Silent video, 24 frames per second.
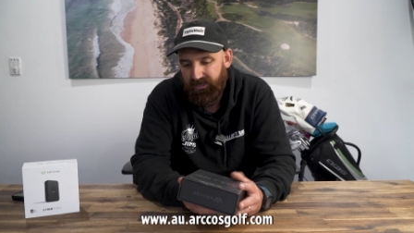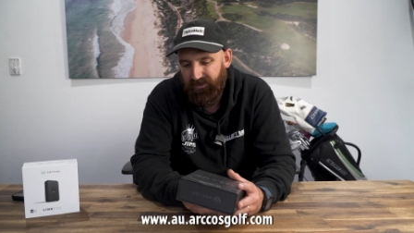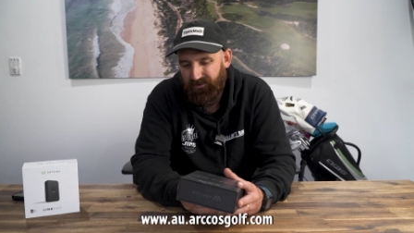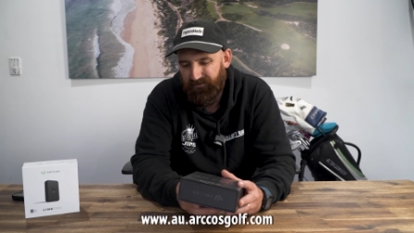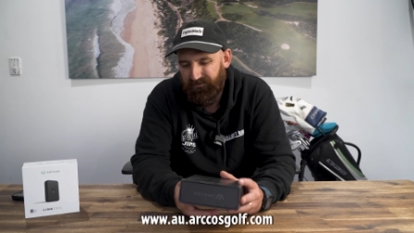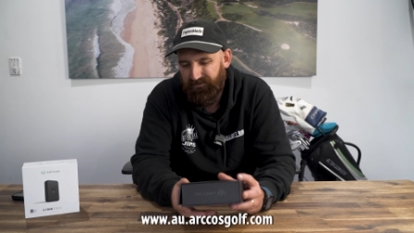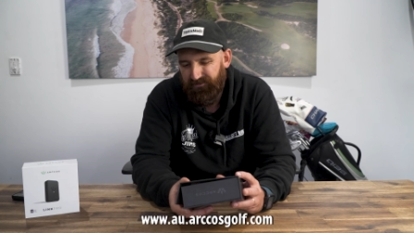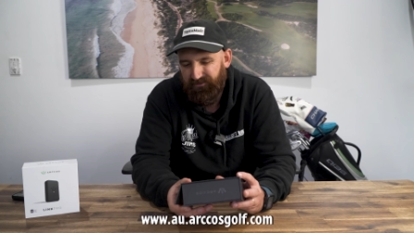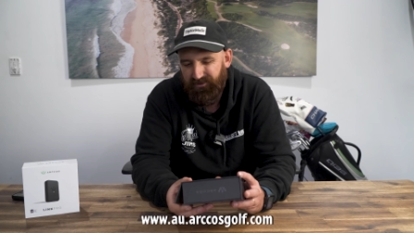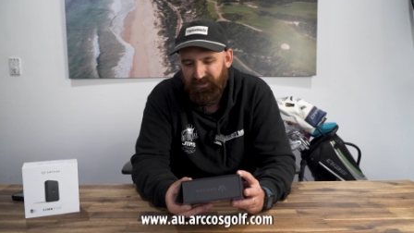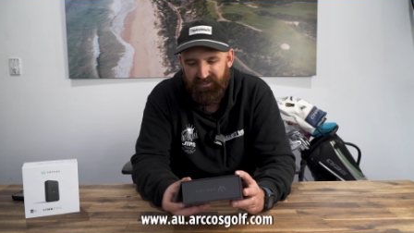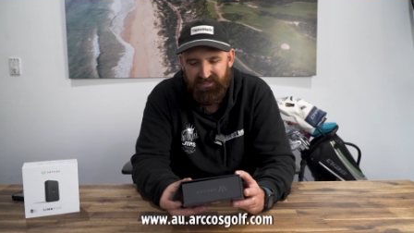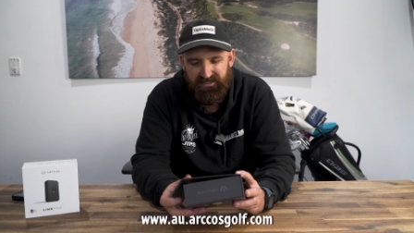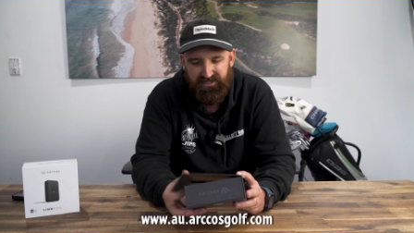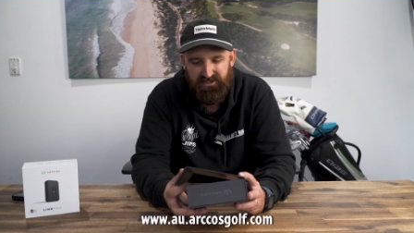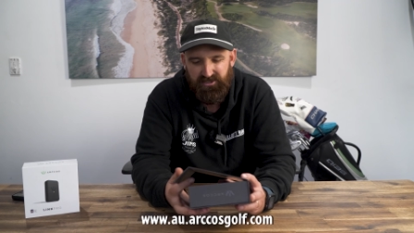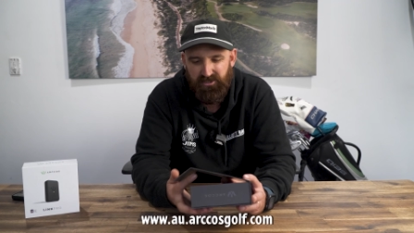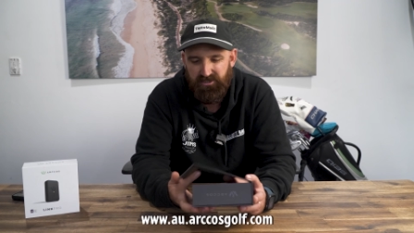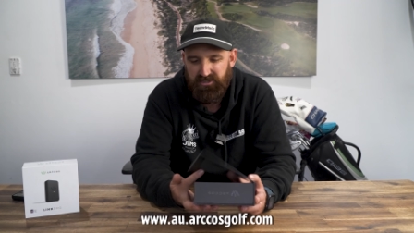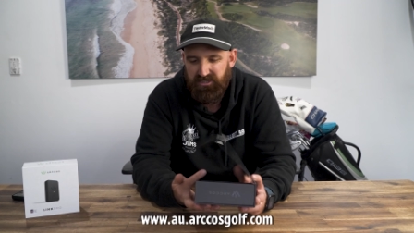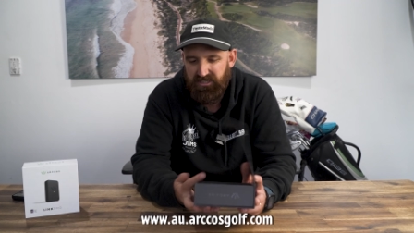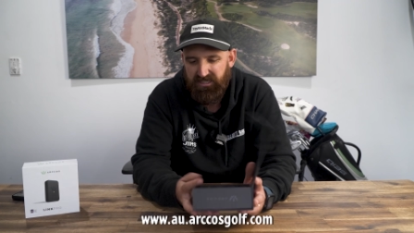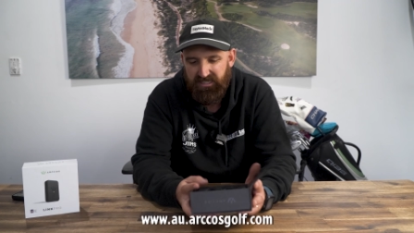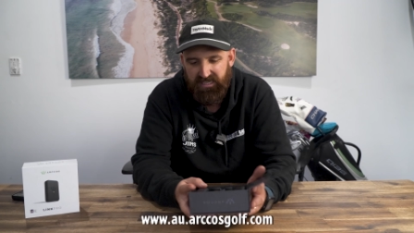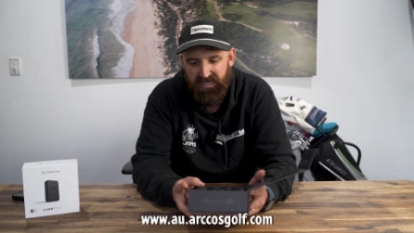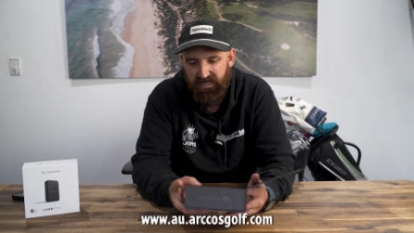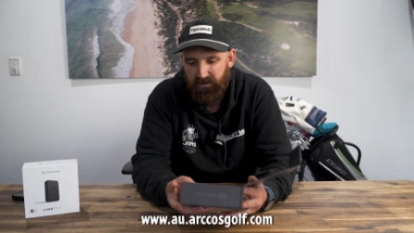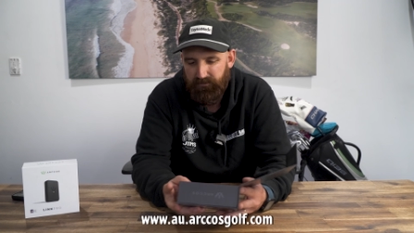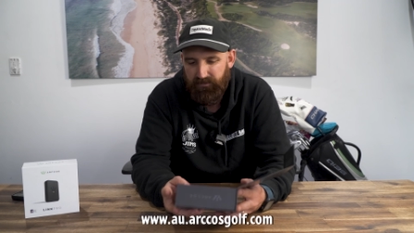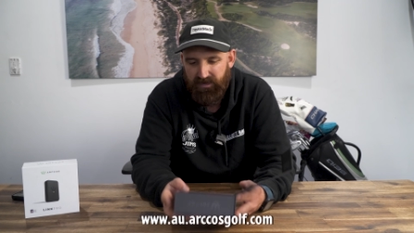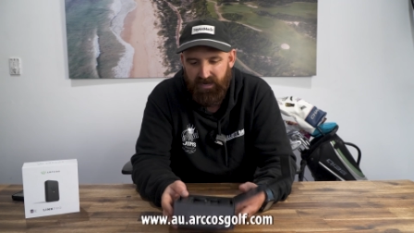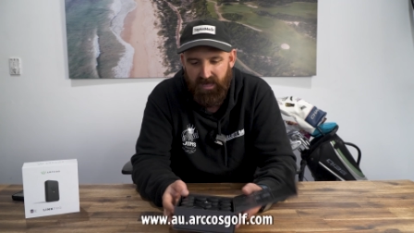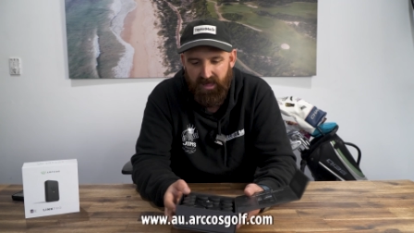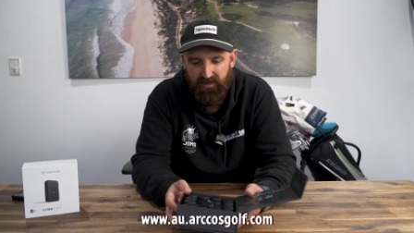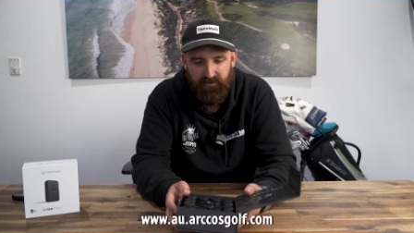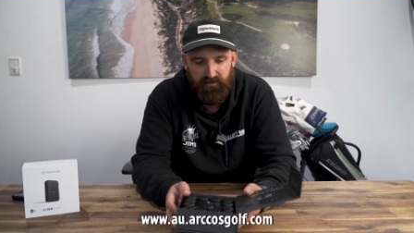I'm fairly certain you can get them
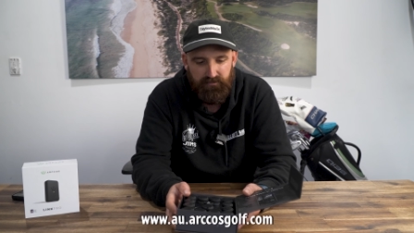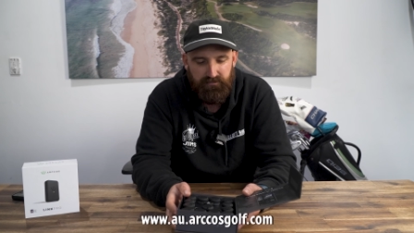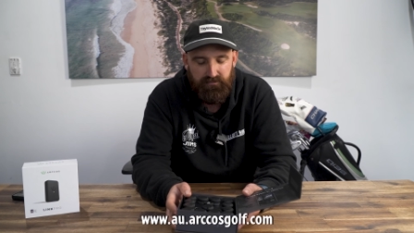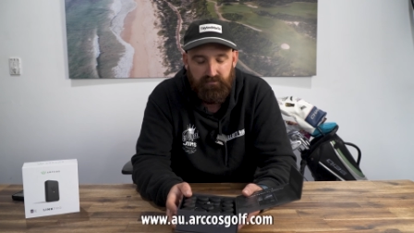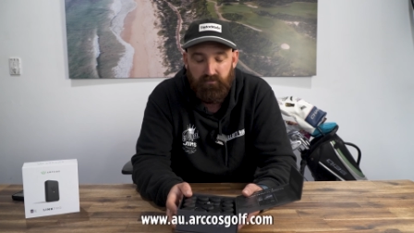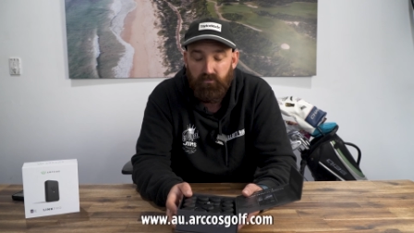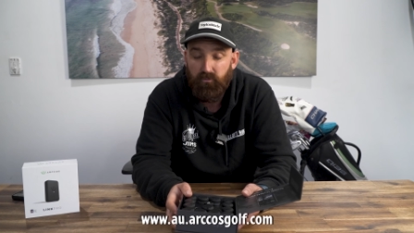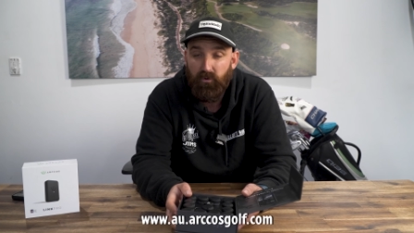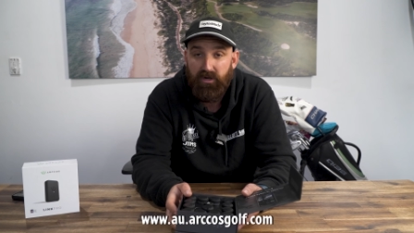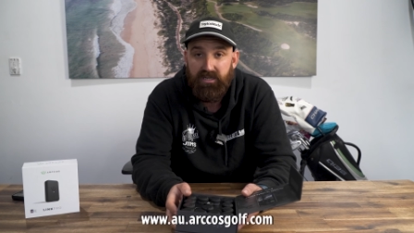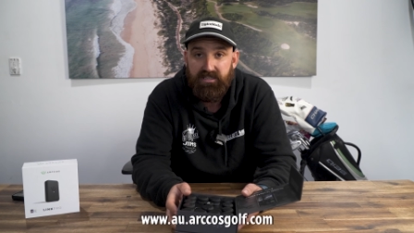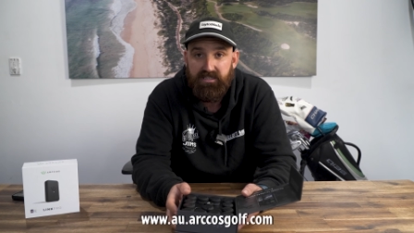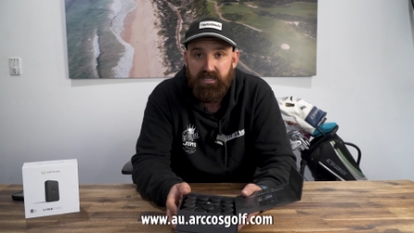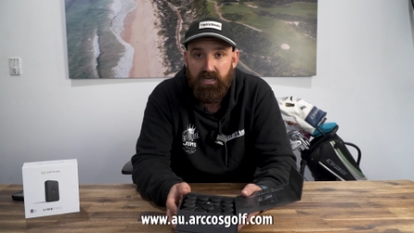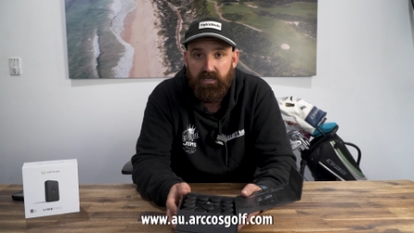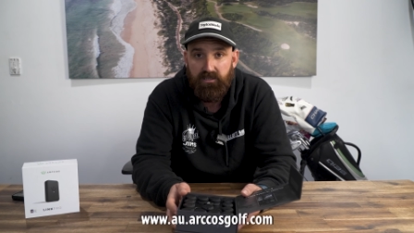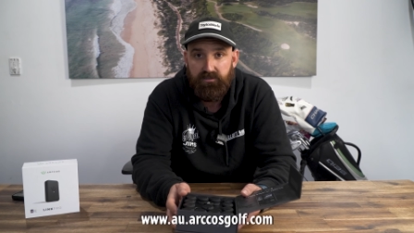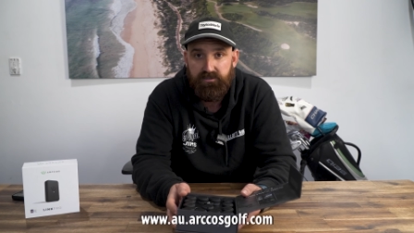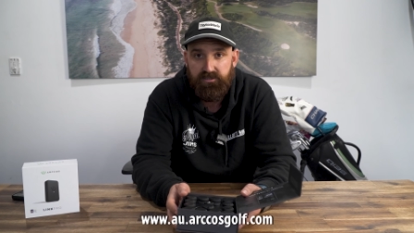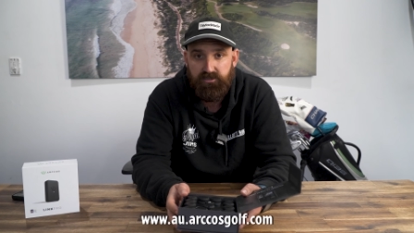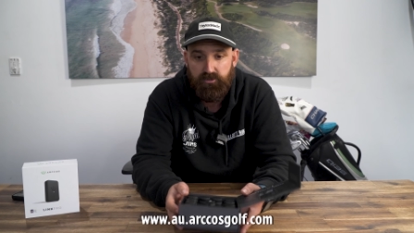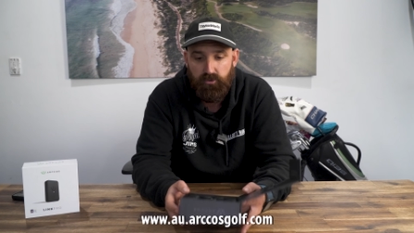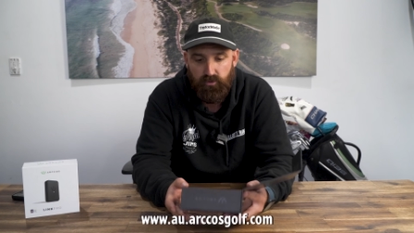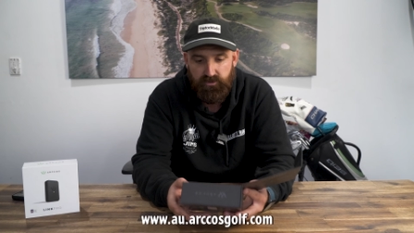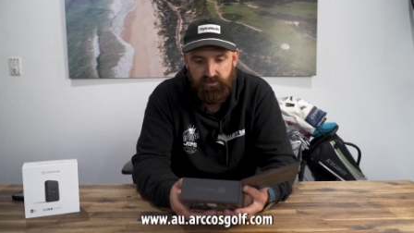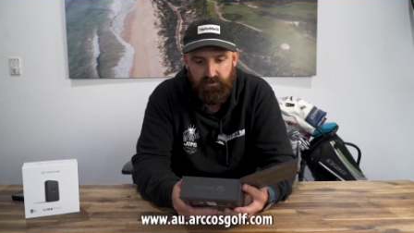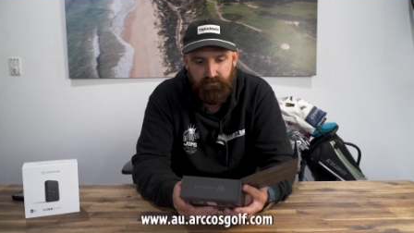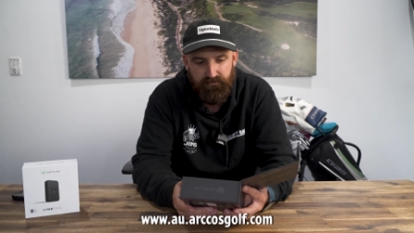at other retail stores.